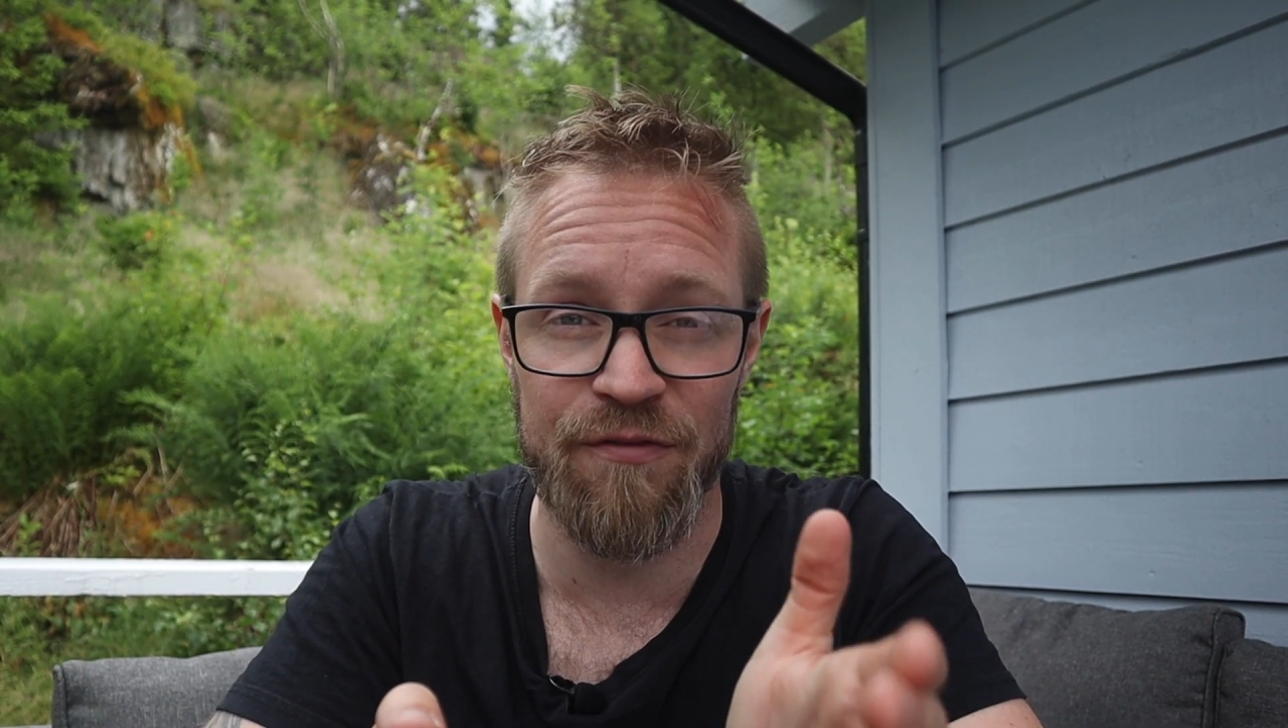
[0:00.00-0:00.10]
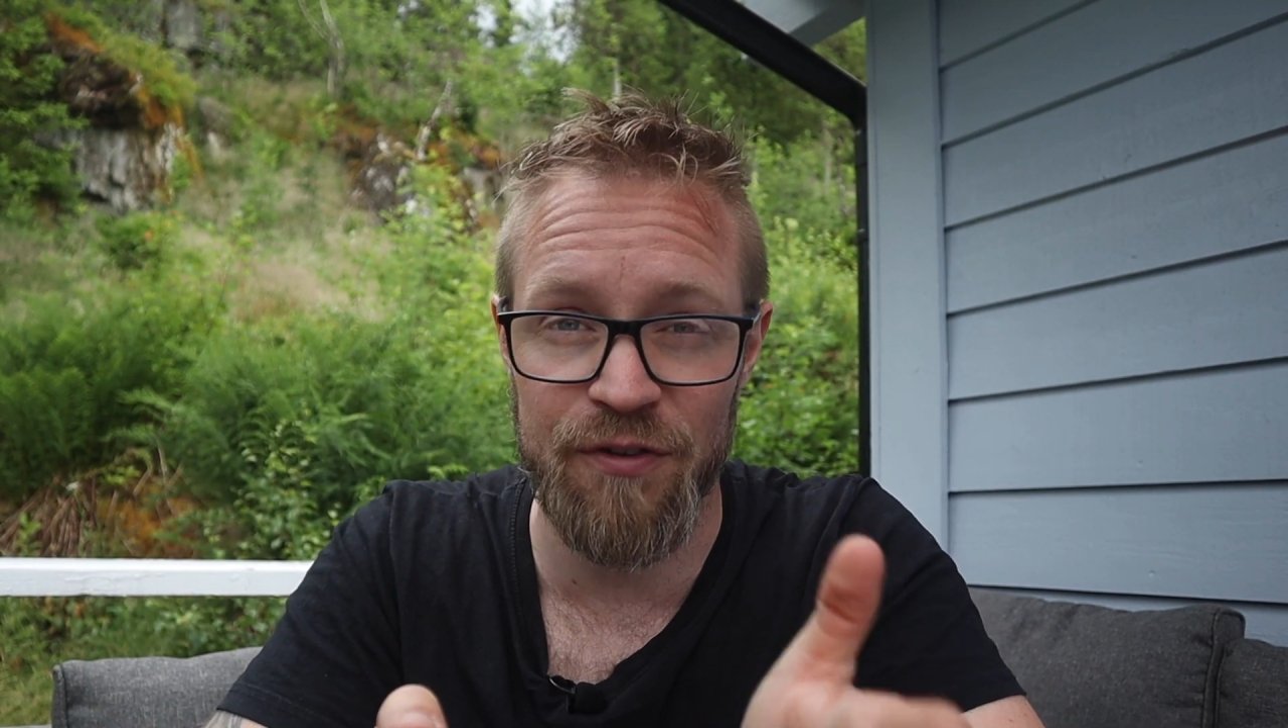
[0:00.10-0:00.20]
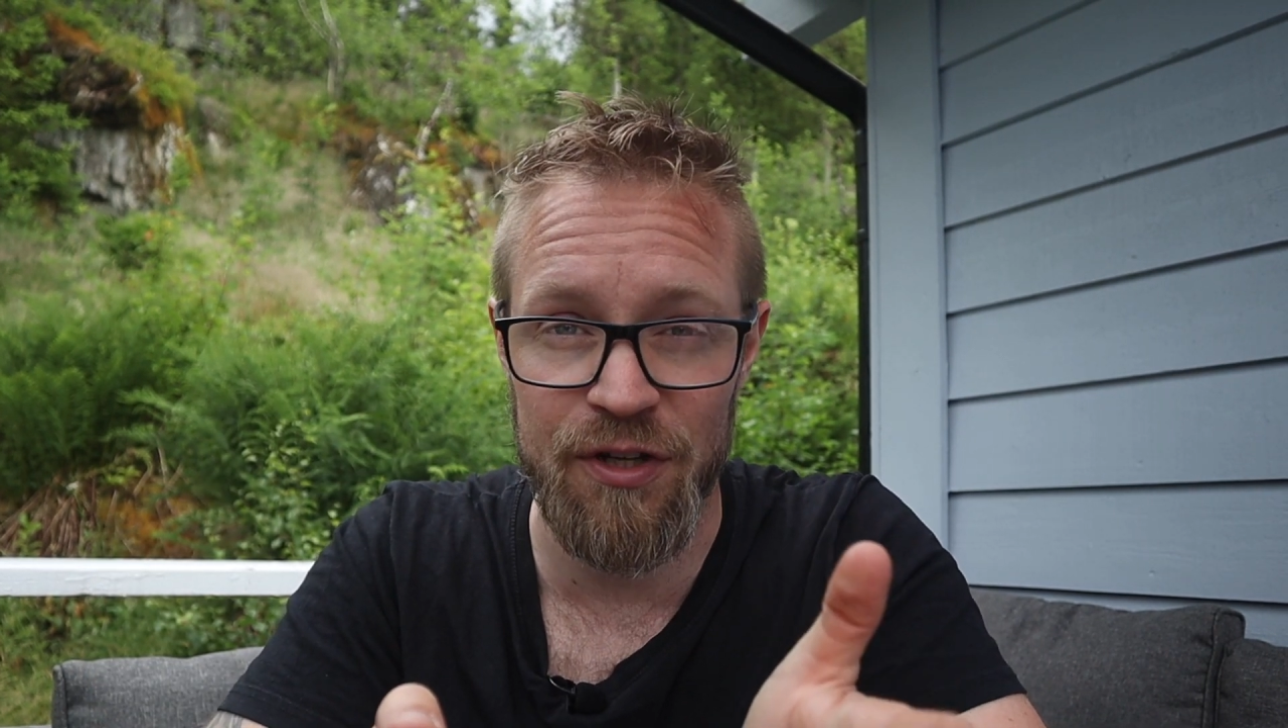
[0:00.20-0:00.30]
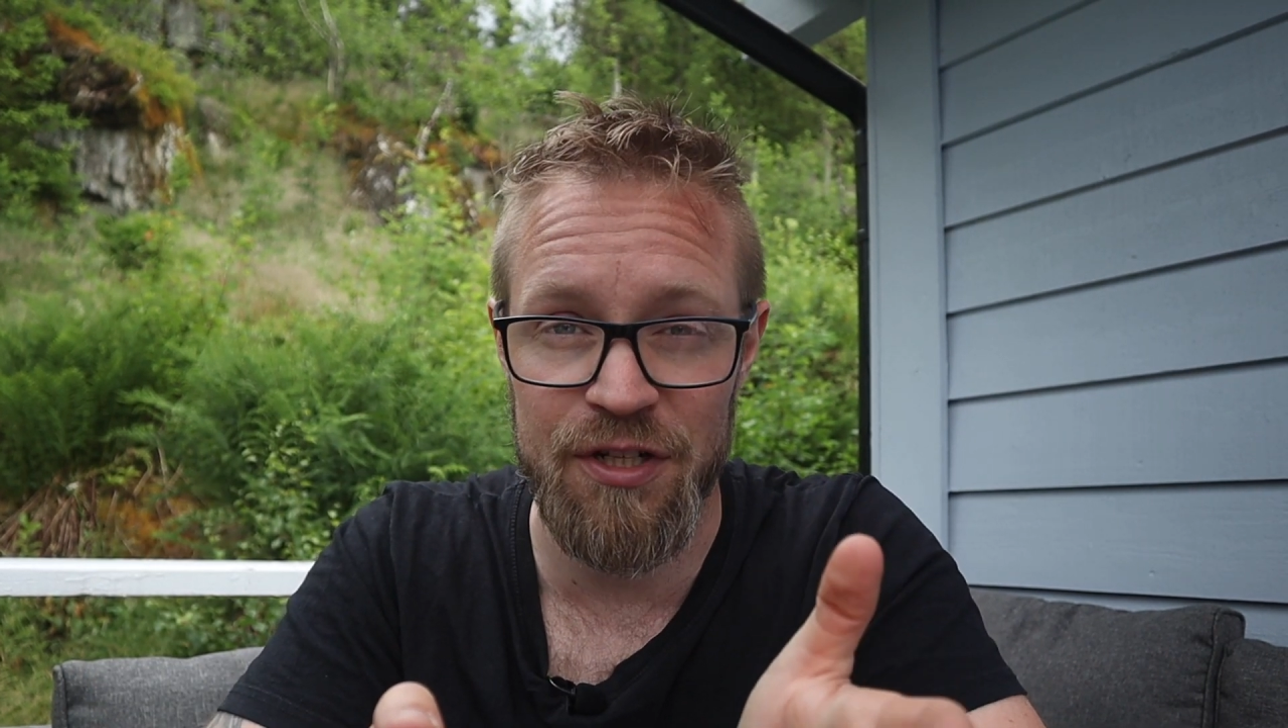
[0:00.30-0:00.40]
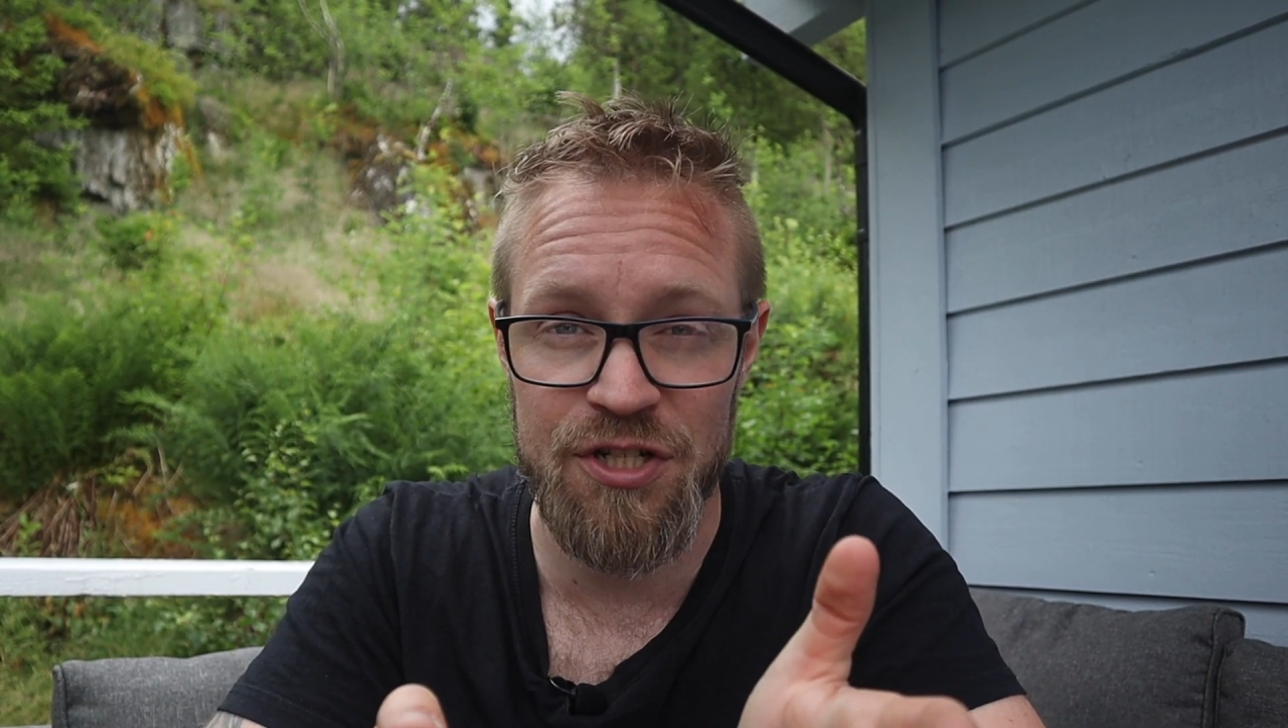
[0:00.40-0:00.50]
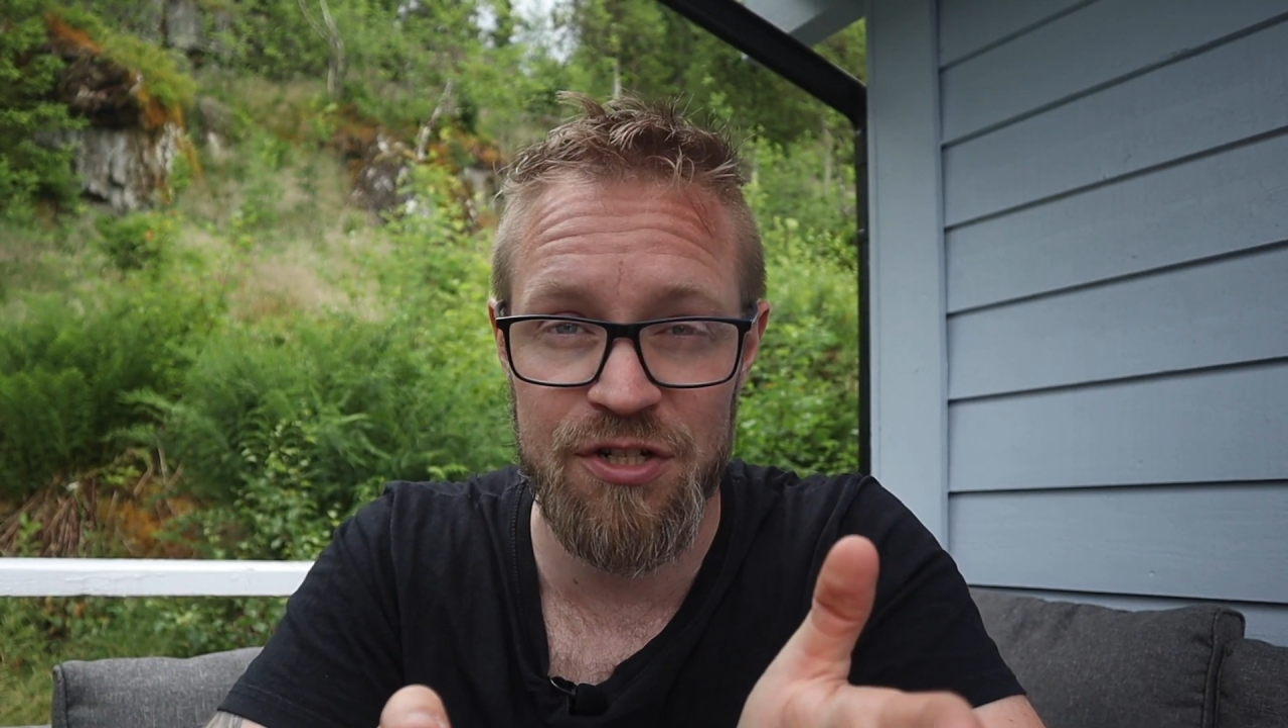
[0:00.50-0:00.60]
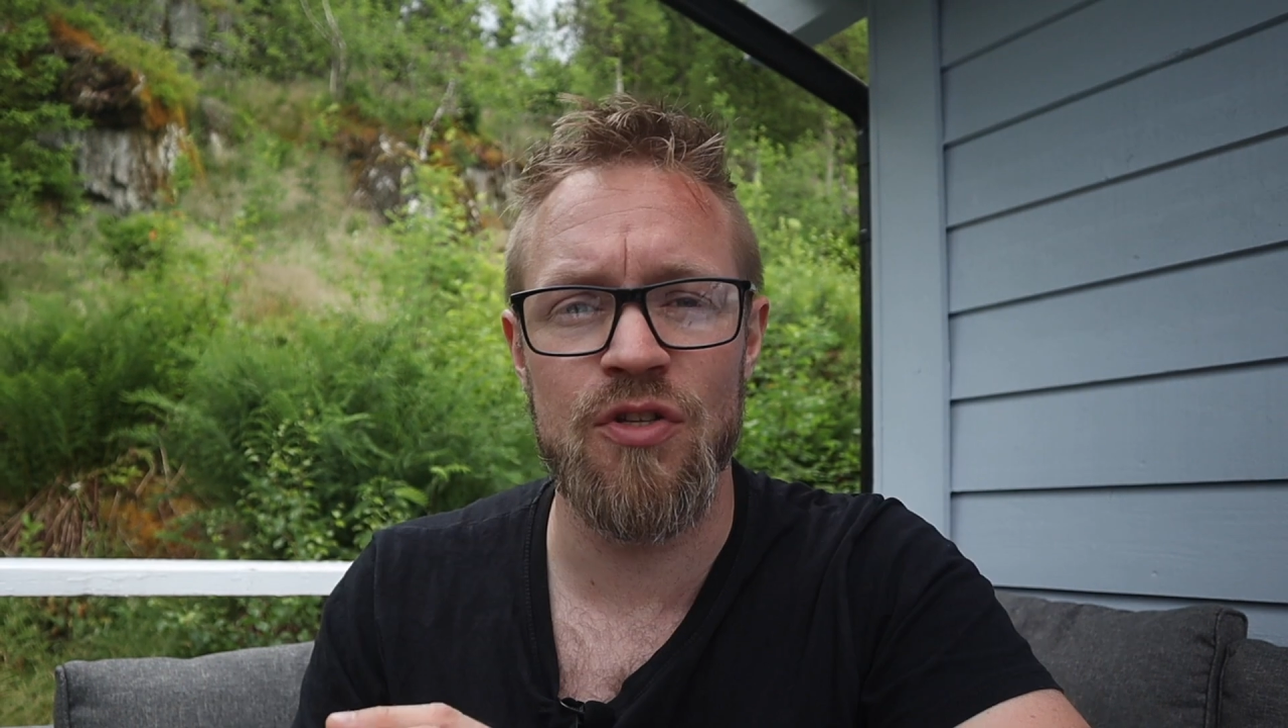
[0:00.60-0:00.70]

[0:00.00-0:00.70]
footage.